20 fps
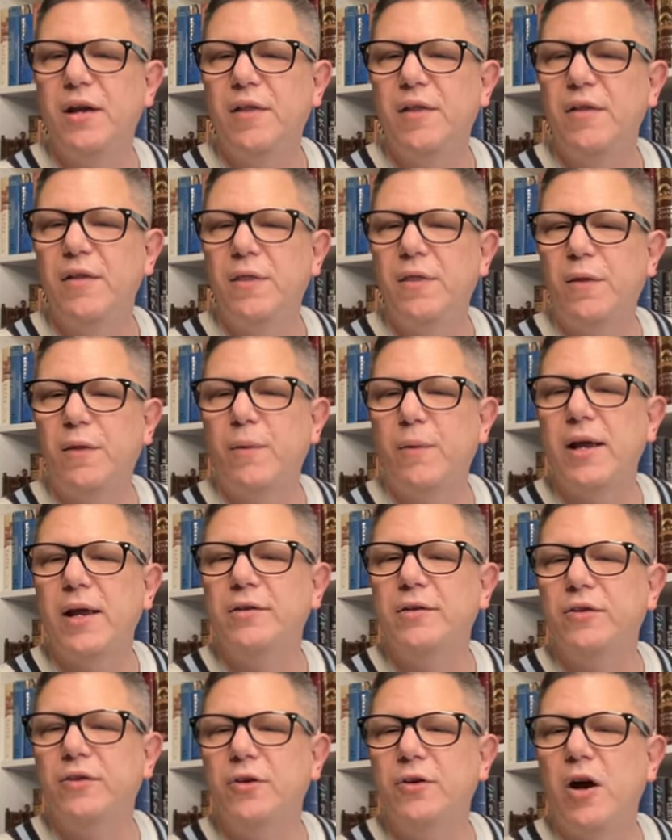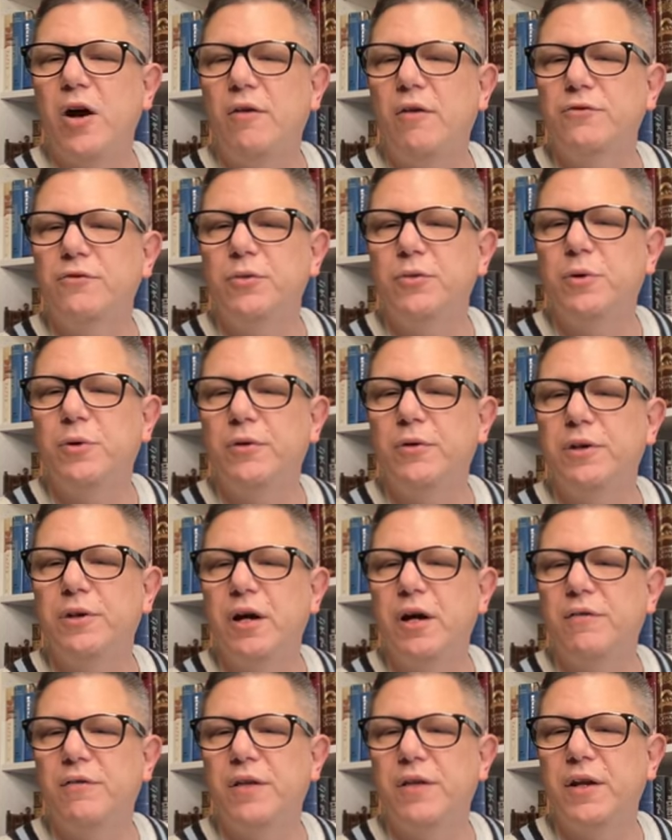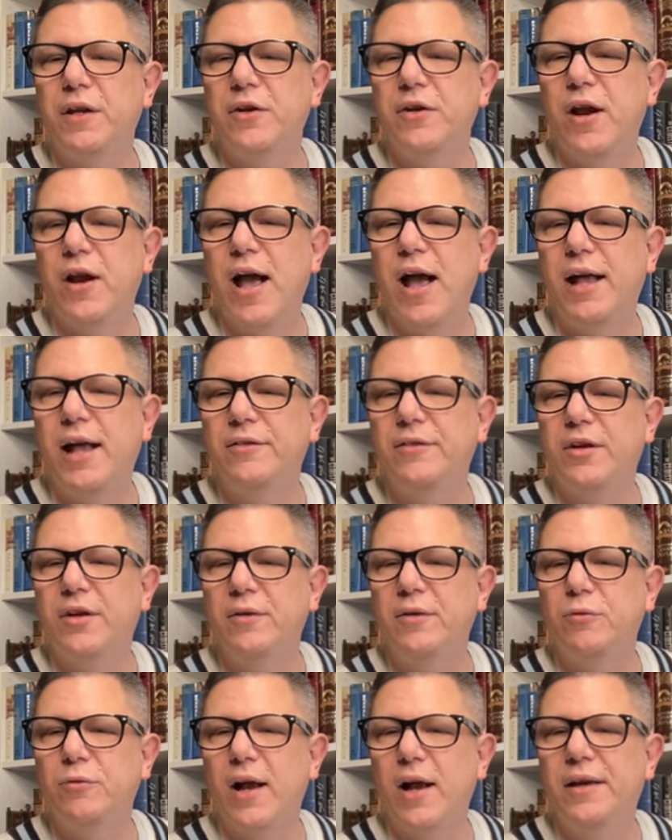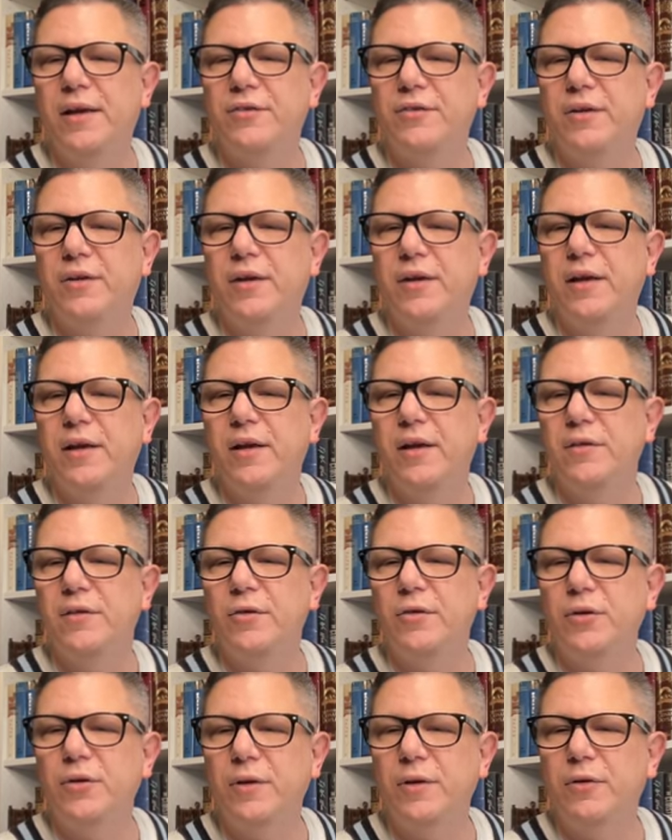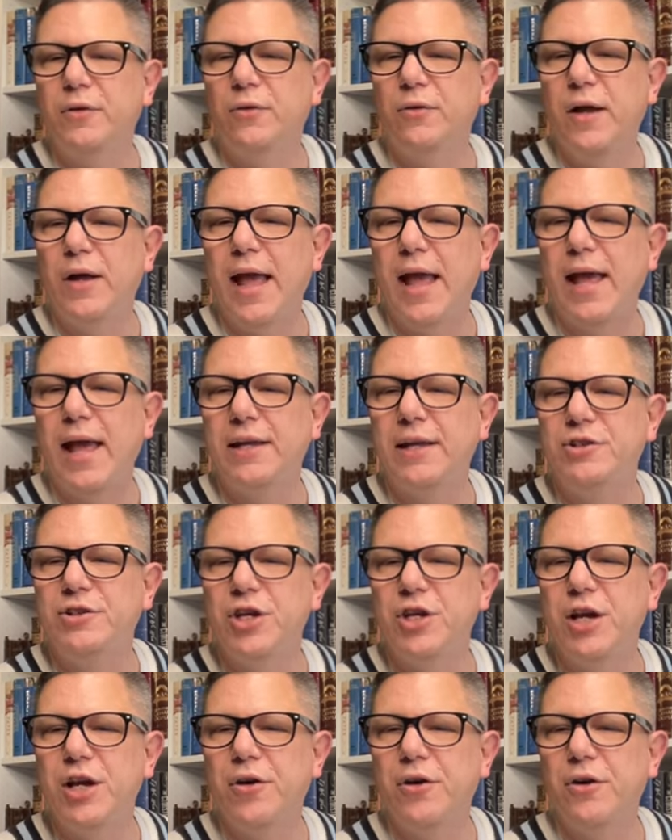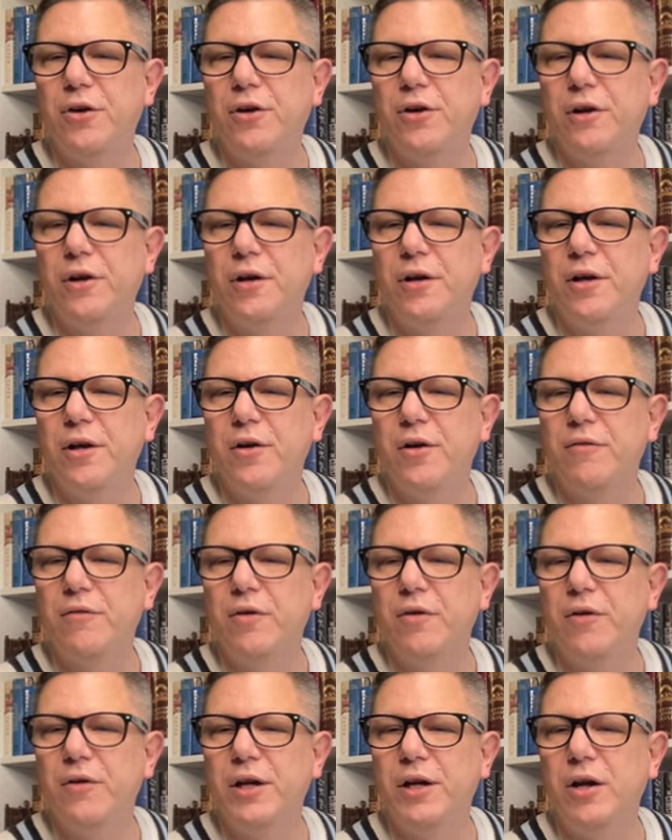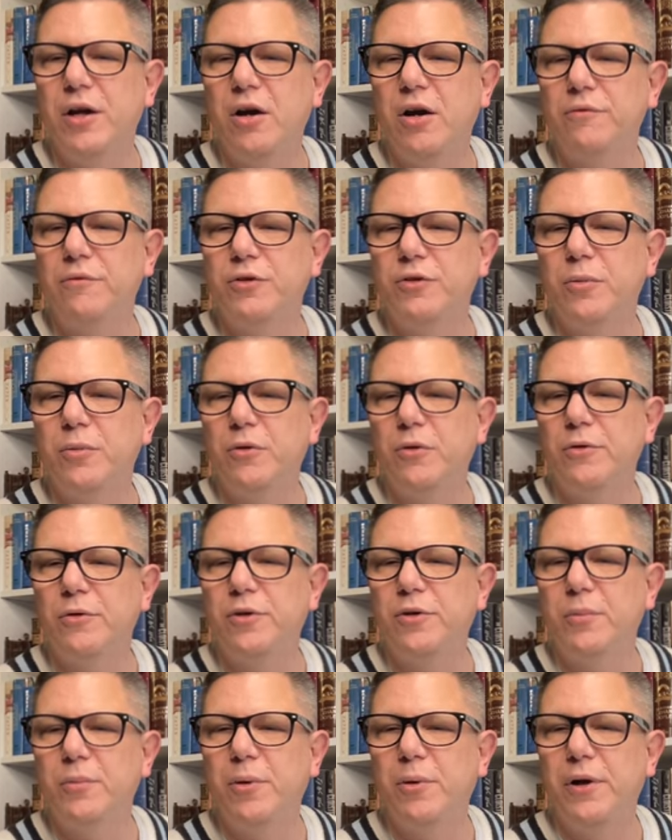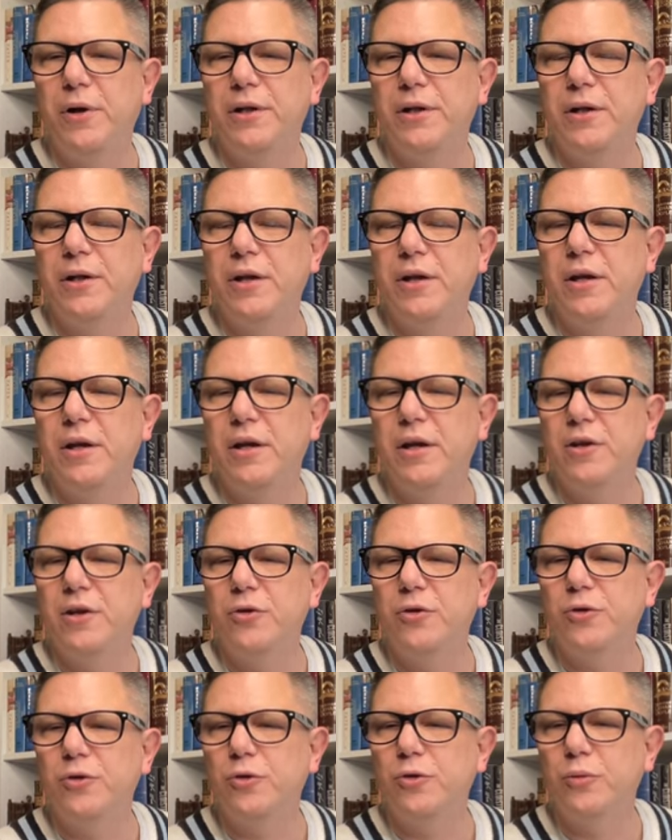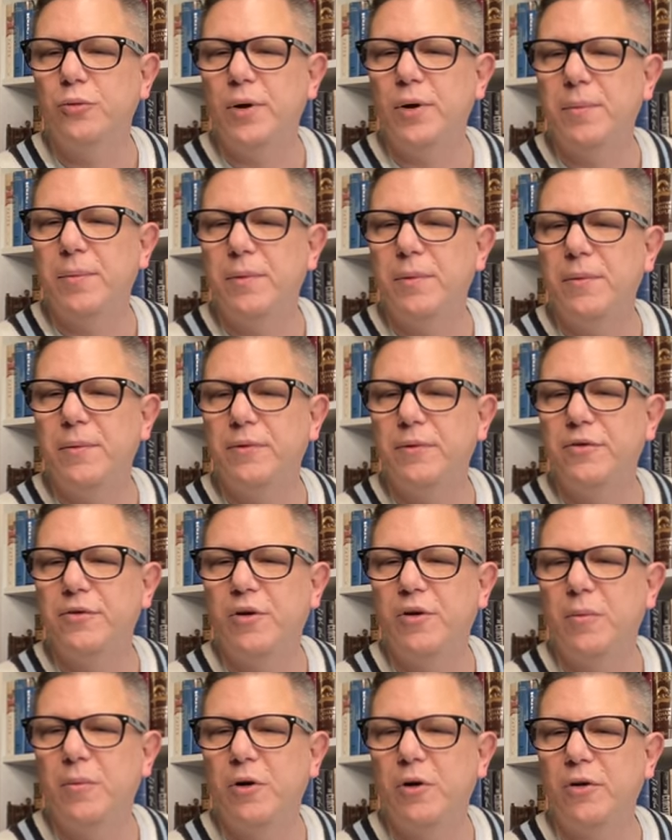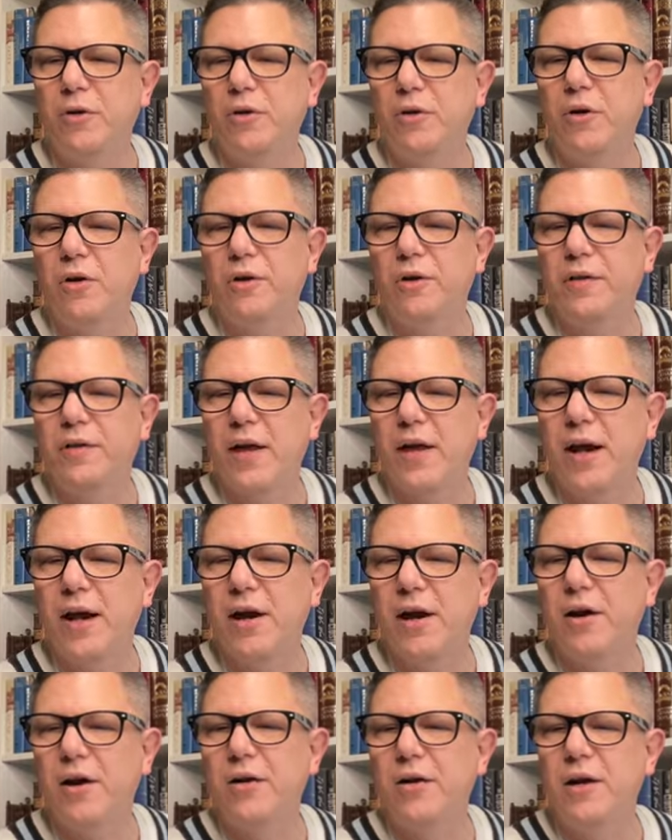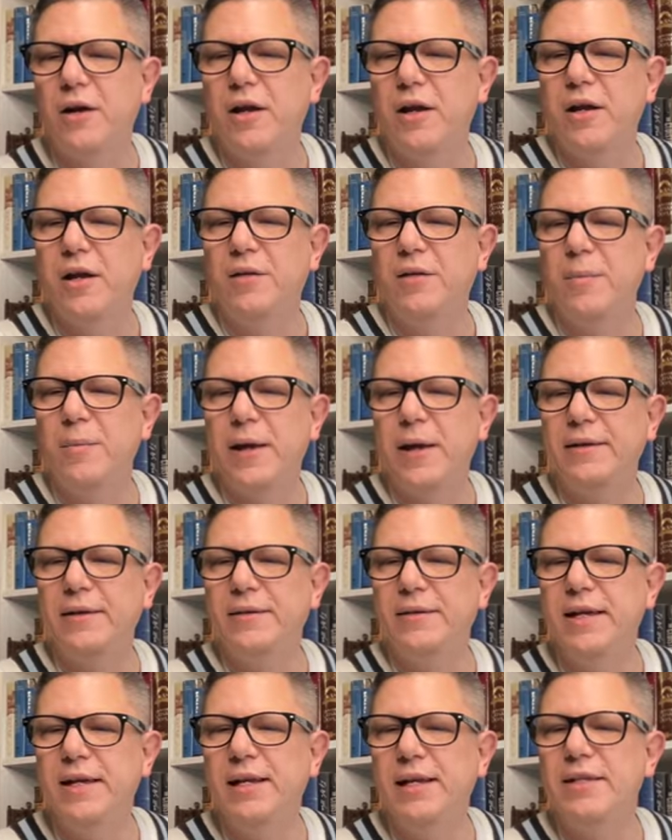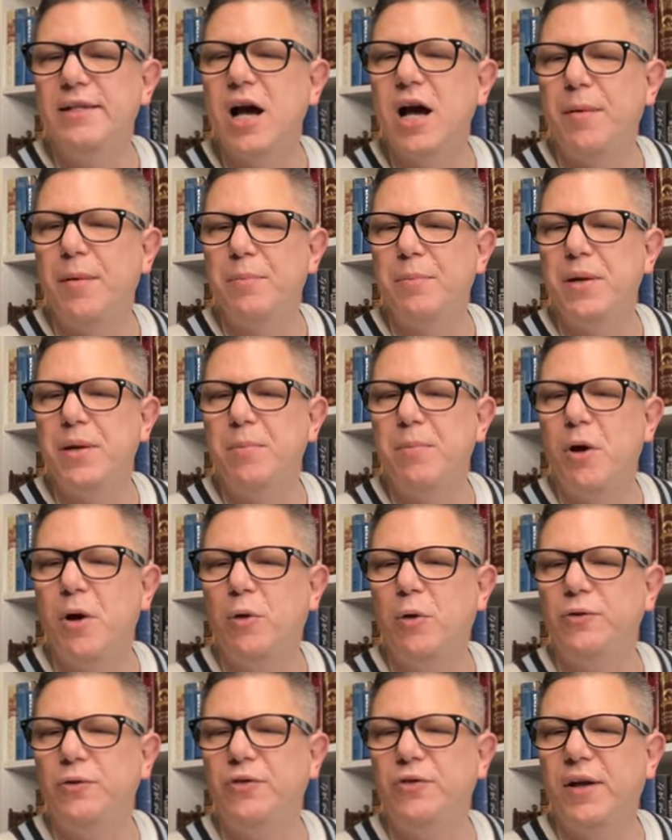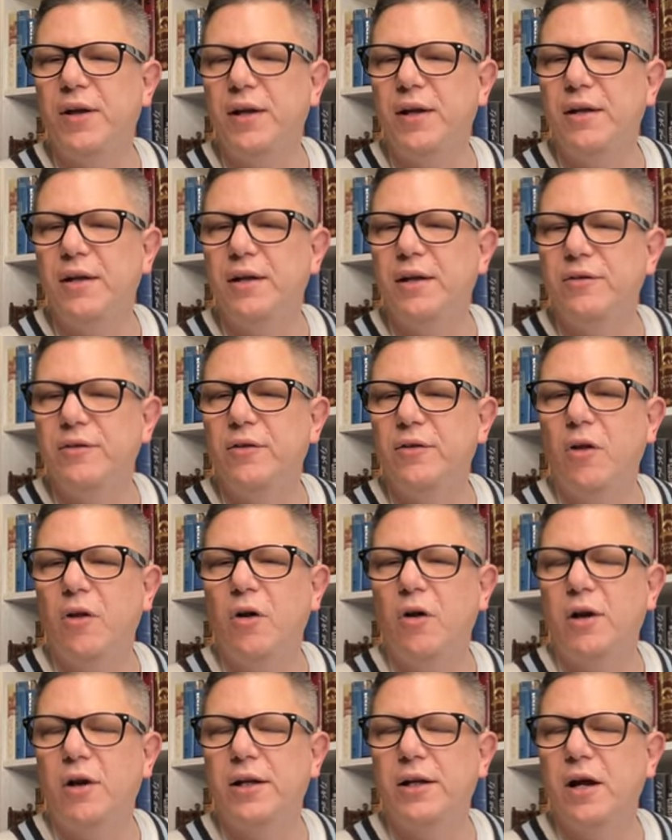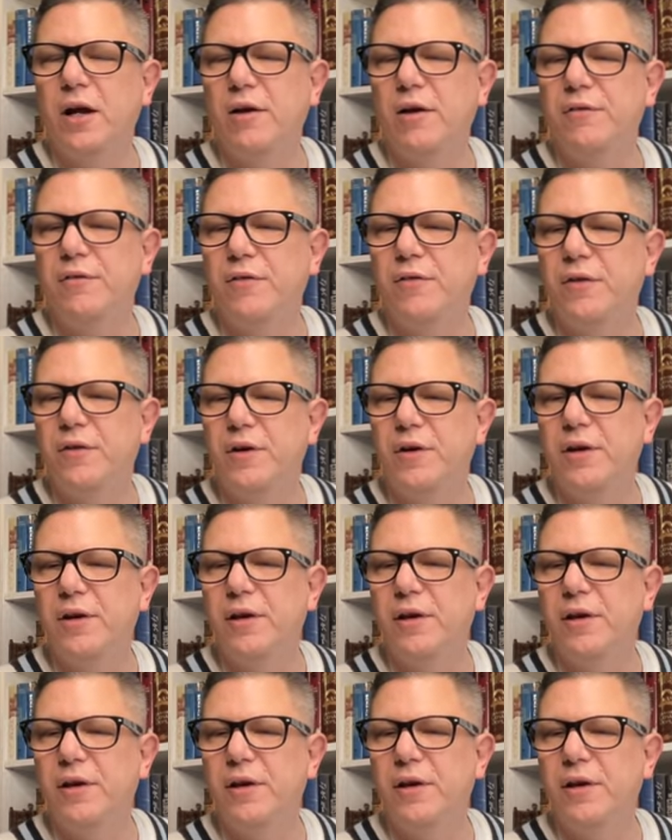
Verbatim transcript: The threads are comfortable enough that your hands can rest. There's a little edge here. Very comfortable to put your grip somewhere along there. The pen need not be posted. It's long enough